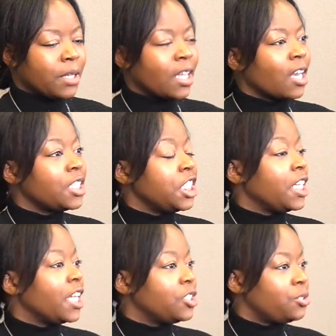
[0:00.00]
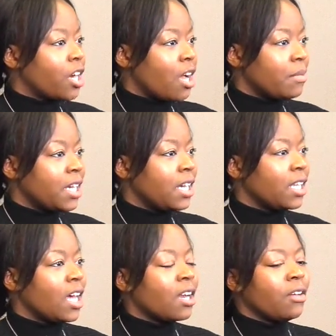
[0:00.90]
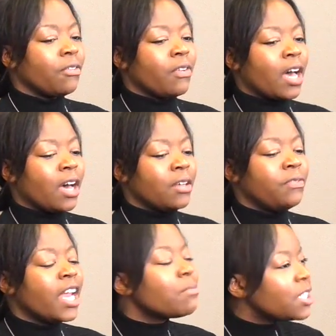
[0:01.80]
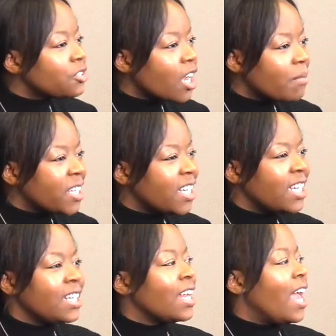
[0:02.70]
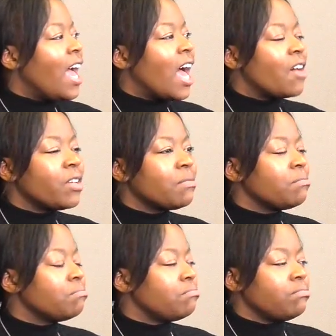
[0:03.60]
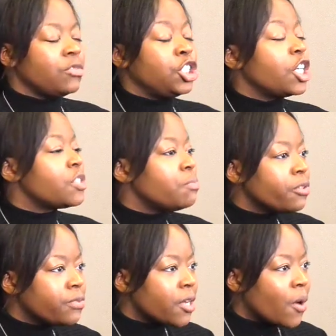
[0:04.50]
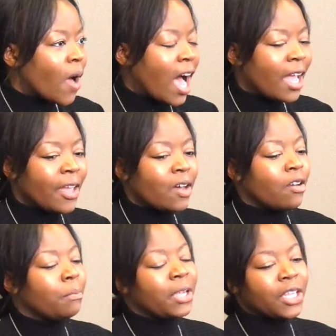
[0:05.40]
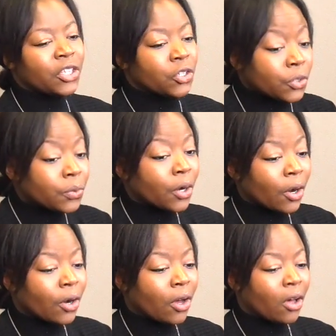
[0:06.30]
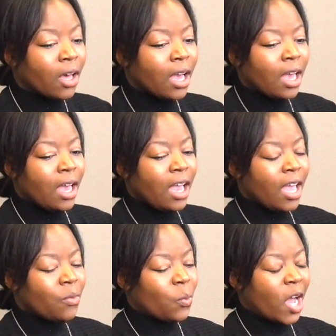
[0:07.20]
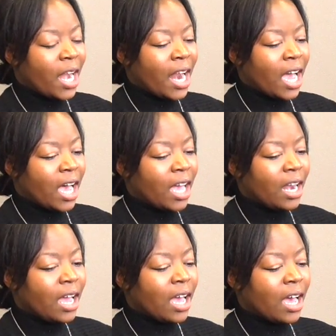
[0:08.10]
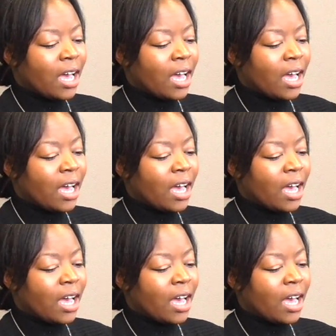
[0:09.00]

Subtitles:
lot of teenage drama, a lot of family drama, and having just moved to Ohio and being the new girl and whatnot.